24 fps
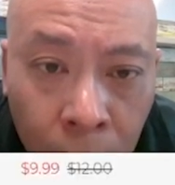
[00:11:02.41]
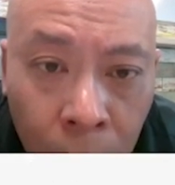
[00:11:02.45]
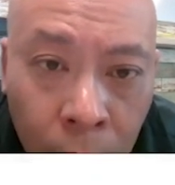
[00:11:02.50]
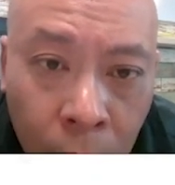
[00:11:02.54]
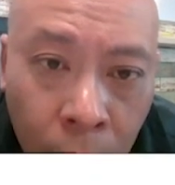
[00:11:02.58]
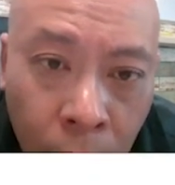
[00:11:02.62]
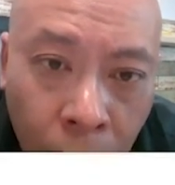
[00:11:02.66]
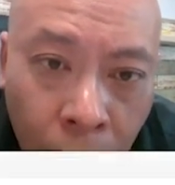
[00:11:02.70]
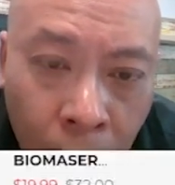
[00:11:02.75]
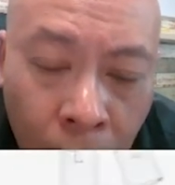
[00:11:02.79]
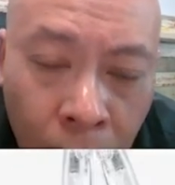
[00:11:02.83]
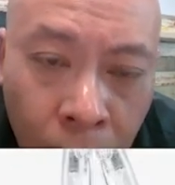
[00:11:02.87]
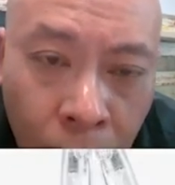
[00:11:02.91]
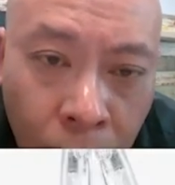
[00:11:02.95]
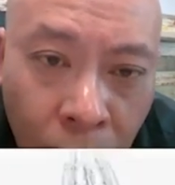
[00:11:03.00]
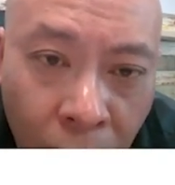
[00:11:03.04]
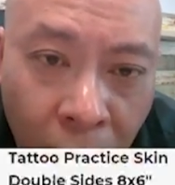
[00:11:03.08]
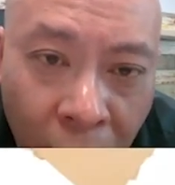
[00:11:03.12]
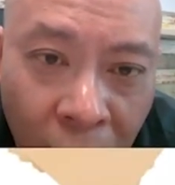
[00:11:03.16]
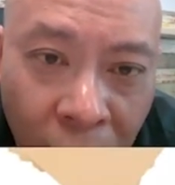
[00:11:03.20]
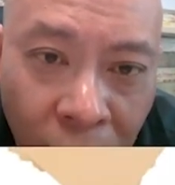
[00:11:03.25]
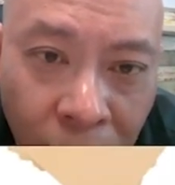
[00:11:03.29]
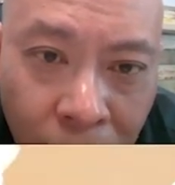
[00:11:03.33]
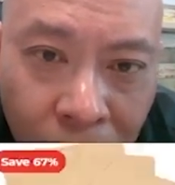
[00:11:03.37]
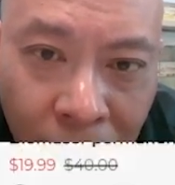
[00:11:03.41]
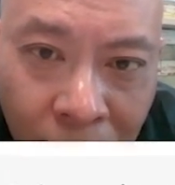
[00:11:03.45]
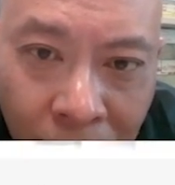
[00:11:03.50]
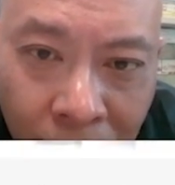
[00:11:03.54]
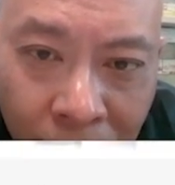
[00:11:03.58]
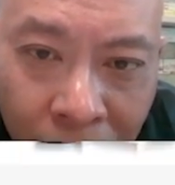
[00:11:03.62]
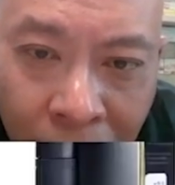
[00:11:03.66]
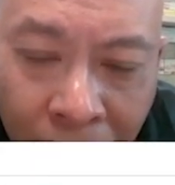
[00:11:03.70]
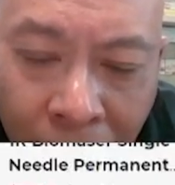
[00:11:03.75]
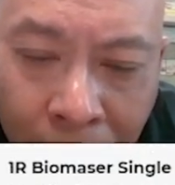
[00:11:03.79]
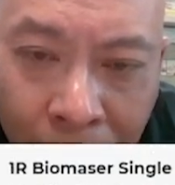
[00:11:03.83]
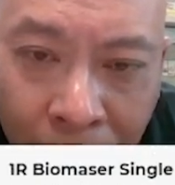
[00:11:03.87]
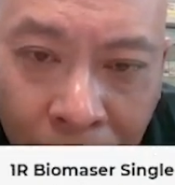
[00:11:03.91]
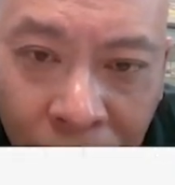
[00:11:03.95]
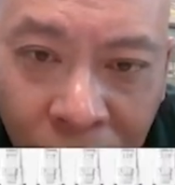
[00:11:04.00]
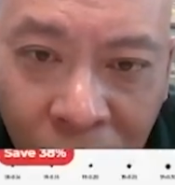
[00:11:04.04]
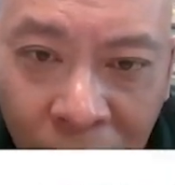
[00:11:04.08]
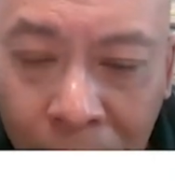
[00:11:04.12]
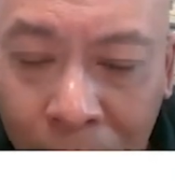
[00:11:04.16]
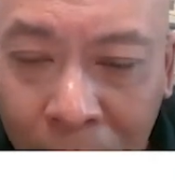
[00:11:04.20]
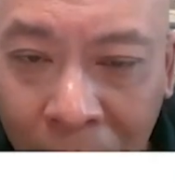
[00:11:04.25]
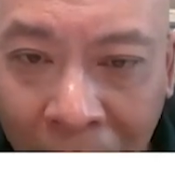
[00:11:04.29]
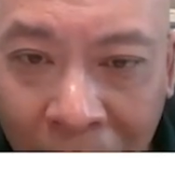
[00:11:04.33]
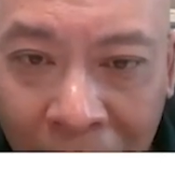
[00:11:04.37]
well, you asked me here about the
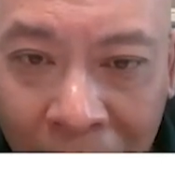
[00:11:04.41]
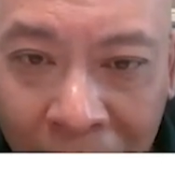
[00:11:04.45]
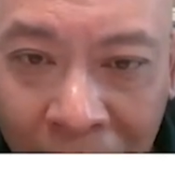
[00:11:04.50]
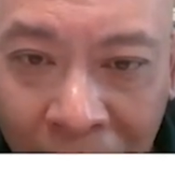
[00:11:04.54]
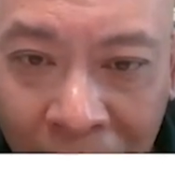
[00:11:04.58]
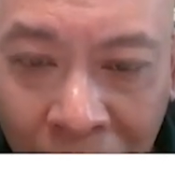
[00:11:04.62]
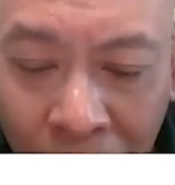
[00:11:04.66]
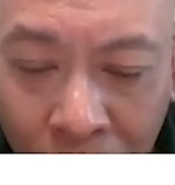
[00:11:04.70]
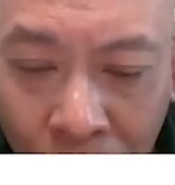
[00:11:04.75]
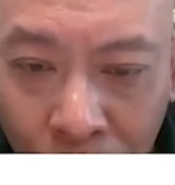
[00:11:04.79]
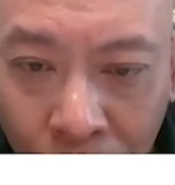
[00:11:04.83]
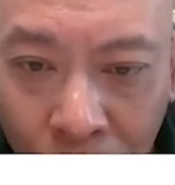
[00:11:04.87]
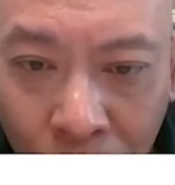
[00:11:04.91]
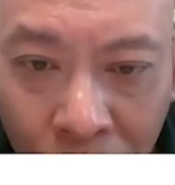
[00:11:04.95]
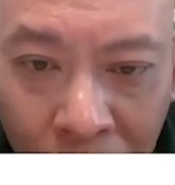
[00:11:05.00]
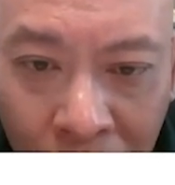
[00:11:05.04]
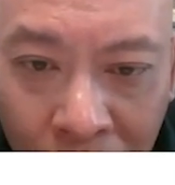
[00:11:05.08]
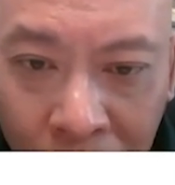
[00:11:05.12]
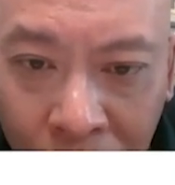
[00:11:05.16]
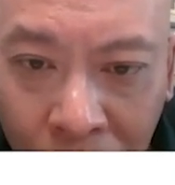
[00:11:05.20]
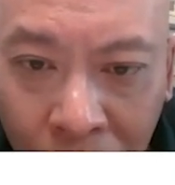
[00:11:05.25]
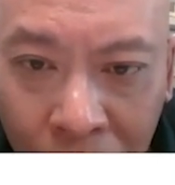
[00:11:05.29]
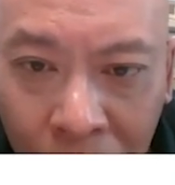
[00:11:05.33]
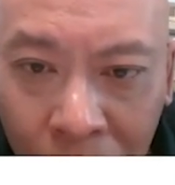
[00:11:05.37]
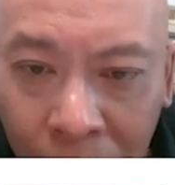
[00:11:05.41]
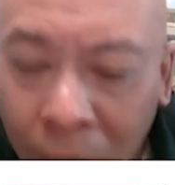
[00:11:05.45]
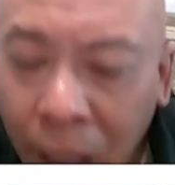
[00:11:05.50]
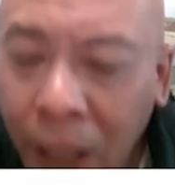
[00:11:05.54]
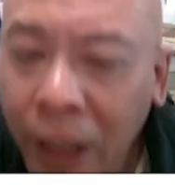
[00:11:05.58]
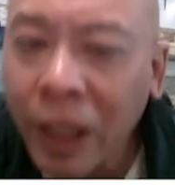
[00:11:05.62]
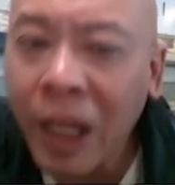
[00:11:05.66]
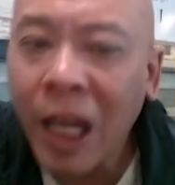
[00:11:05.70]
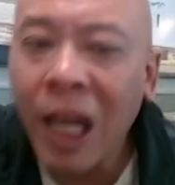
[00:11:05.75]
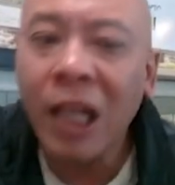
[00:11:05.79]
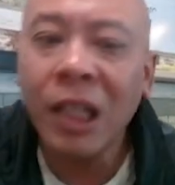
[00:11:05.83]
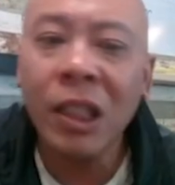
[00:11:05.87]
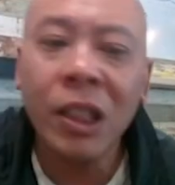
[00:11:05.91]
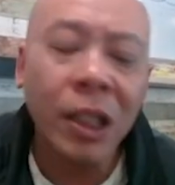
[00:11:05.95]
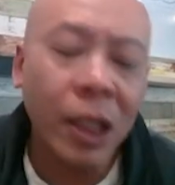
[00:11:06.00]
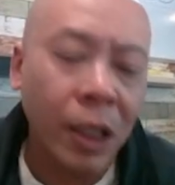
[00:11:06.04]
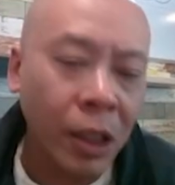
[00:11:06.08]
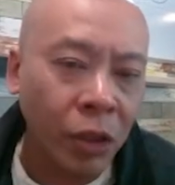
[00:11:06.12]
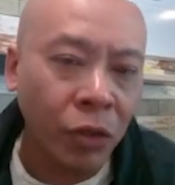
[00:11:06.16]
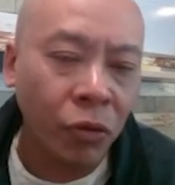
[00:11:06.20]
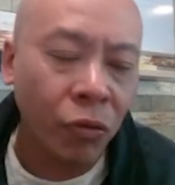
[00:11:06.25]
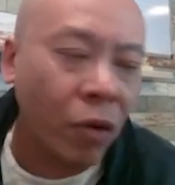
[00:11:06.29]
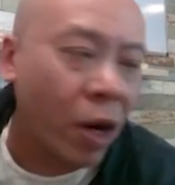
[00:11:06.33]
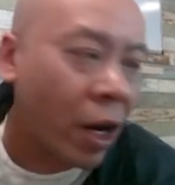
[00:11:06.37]
same, but I cannot really like test it
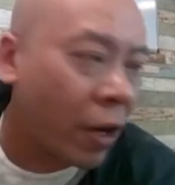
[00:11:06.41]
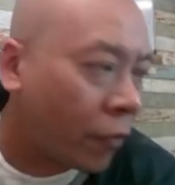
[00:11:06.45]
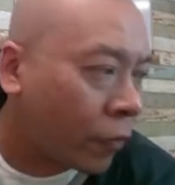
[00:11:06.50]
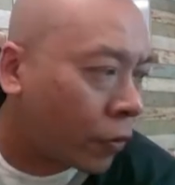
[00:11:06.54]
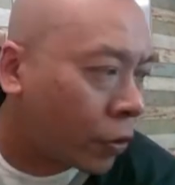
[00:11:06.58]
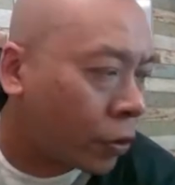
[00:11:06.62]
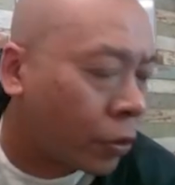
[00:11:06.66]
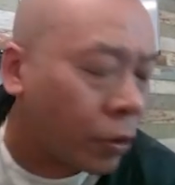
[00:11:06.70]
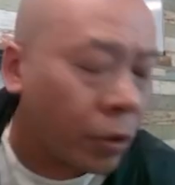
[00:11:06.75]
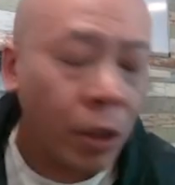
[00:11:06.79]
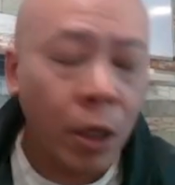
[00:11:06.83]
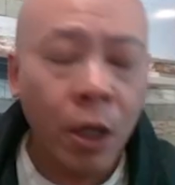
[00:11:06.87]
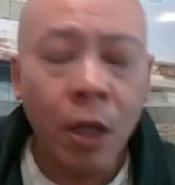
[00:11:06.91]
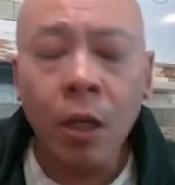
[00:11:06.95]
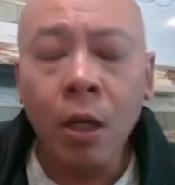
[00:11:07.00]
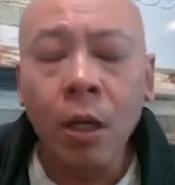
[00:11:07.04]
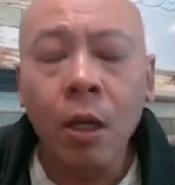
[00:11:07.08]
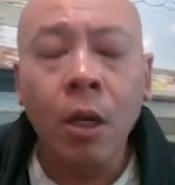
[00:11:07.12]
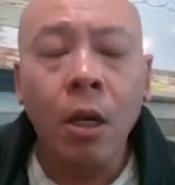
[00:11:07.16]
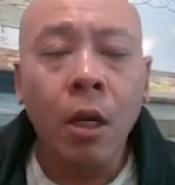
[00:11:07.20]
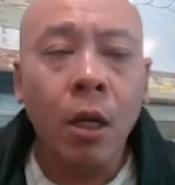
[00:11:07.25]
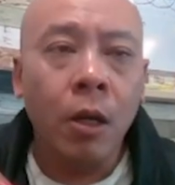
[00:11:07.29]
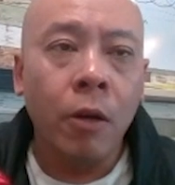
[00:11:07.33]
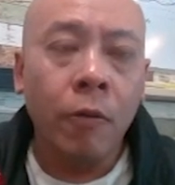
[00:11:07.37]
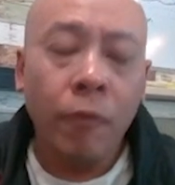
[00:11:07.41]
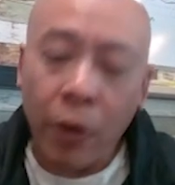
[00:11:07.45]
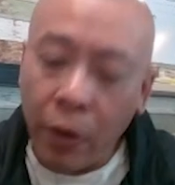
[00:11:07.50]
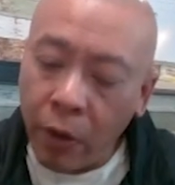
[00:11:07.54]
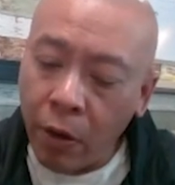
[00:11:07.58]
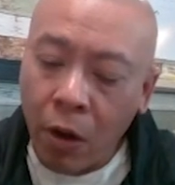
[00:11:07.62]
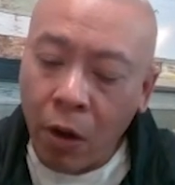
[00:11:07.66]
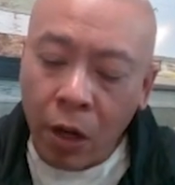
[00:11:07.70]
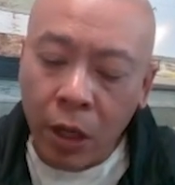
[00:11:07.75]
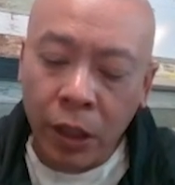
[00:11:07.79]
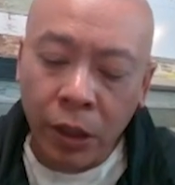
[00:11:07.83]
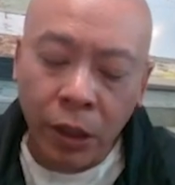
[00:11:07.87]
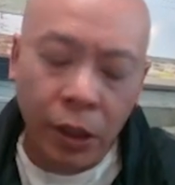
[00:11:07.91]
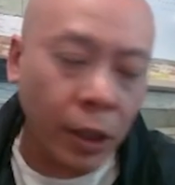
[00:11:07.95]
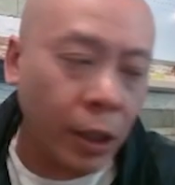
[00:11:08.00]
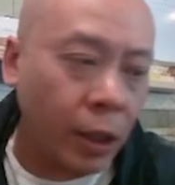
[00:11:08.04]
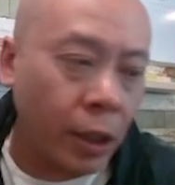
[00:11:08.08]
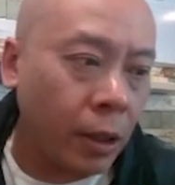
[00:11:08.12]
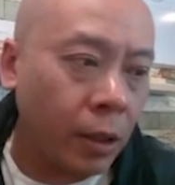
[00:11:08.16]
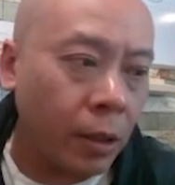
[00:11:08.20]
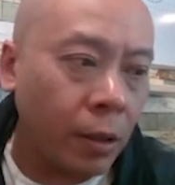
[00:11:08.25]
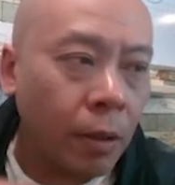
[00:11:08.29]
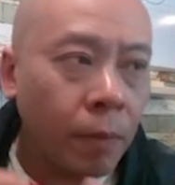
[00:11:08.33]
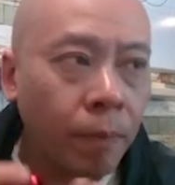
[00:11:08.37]
and try for you. Very
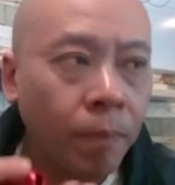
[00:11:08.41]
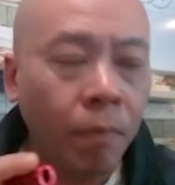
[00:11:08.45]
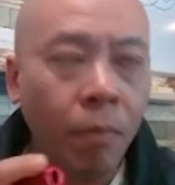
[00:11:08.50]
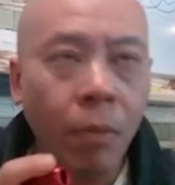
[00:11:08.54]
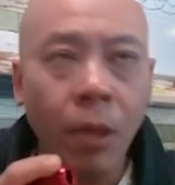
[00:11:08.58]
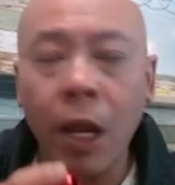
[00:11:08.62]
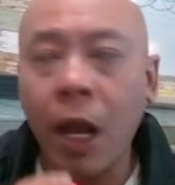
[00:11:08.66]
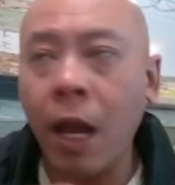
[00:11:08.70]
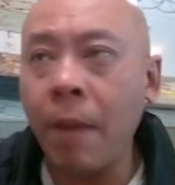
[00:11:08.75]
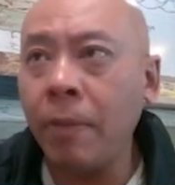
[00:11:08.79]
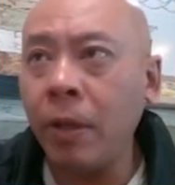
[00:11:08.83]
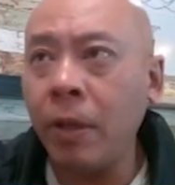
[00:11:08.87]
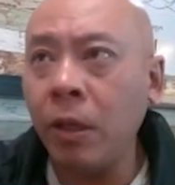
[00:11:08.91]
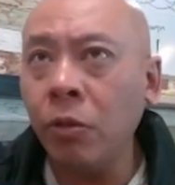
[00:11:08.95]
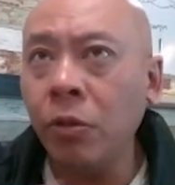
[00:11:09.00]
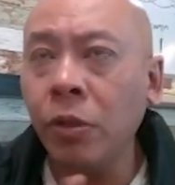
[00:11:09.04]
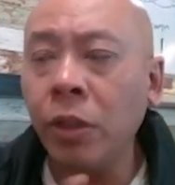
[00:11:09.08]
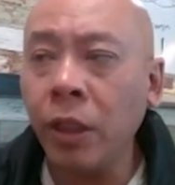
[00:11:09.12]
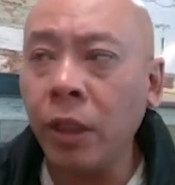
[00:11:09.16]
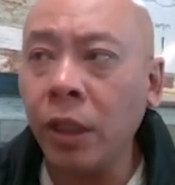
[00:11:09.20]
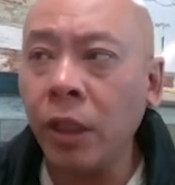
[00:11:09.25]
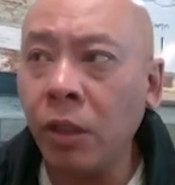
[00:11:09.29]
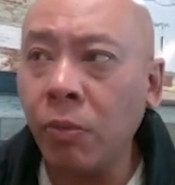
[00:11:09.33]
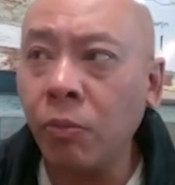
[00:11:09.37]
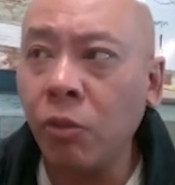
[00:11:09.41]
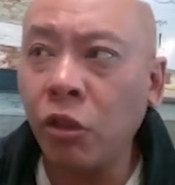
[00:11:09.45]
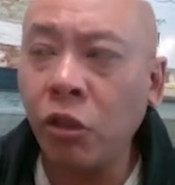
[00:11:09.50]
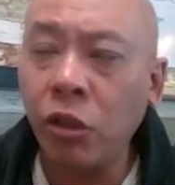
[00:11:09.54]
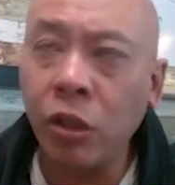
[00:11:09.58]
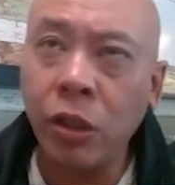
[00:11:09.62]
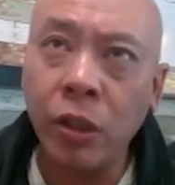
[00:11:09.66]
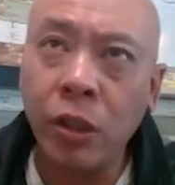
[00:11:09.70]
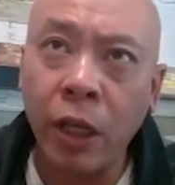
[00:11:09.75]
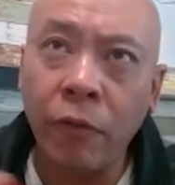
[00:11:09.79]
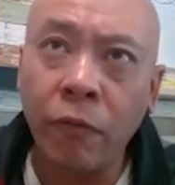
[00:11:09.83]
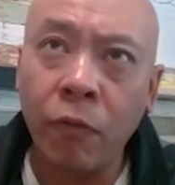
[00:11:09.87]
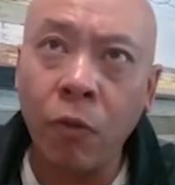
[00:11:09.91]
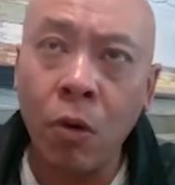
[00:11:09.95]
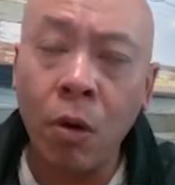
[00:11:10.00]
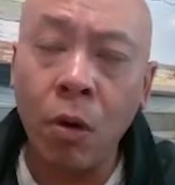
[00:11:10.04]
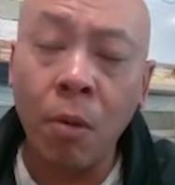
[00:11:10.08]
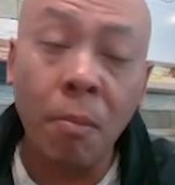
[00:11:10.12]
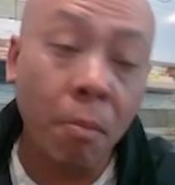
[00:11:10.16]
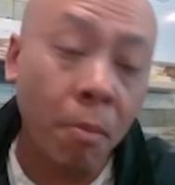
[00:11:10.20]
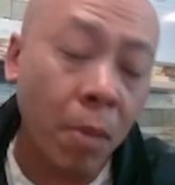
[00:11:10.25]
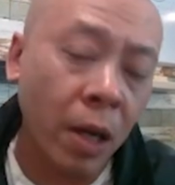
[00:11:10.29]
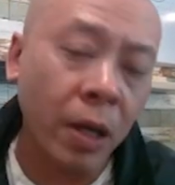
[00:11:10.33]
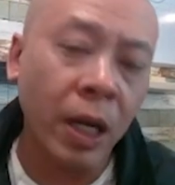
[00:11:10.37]
honestly, I've been using these machines like for a
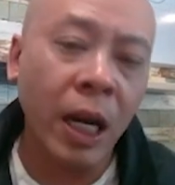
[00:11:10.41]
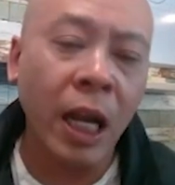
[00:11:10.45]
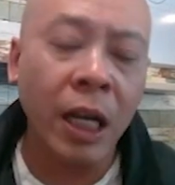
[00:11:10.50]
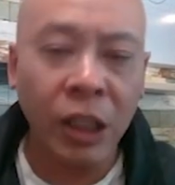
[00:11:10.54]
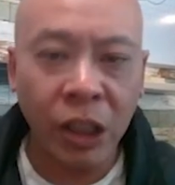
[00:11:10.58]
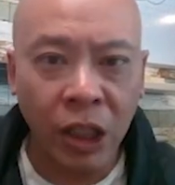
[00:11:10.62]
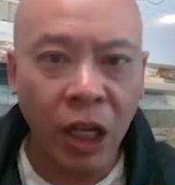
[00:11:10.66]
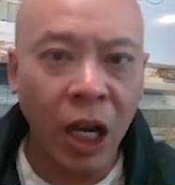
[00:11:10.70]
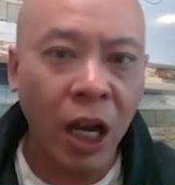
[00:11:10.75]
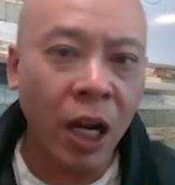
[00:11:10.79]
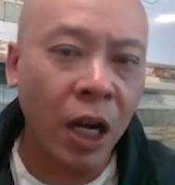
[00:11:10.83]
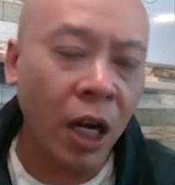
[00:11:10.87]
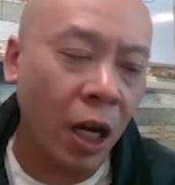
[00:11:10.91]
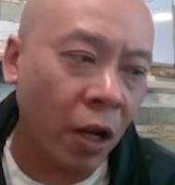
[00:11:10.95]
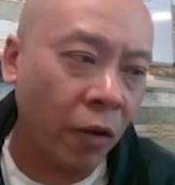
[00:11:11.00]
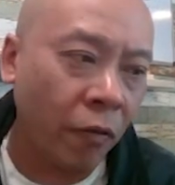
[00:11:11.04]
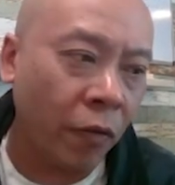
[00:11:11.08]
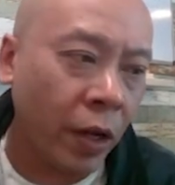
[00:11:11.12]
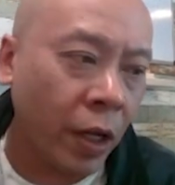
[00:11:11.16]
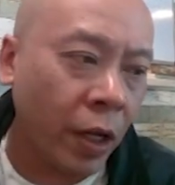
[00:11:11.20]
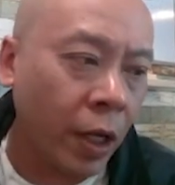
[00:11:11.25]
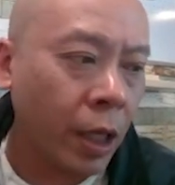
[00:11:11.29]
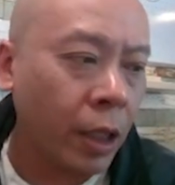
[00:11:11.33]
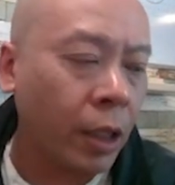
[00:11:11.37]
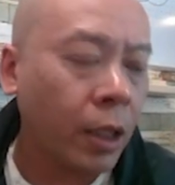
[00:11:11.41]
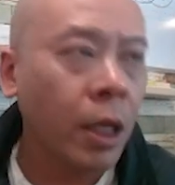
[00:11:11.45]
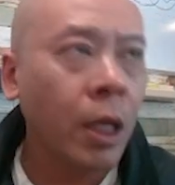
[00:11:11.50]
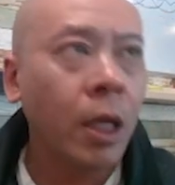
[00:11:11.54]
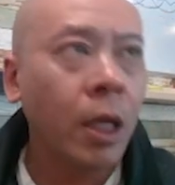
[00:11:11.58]
month. I start loving it.